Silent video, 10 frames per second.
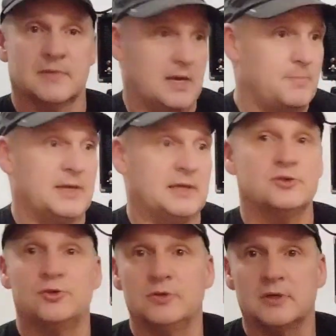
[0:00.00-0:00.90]
Get a pedal
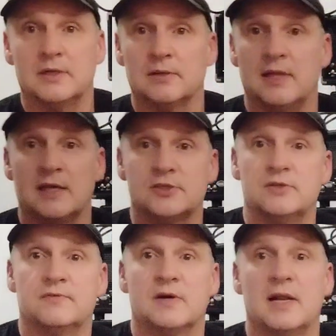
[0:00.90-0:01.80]
tuner. It'll last
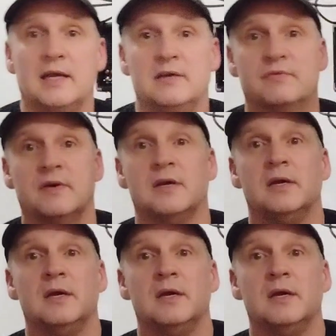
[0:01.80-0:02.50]
you for life.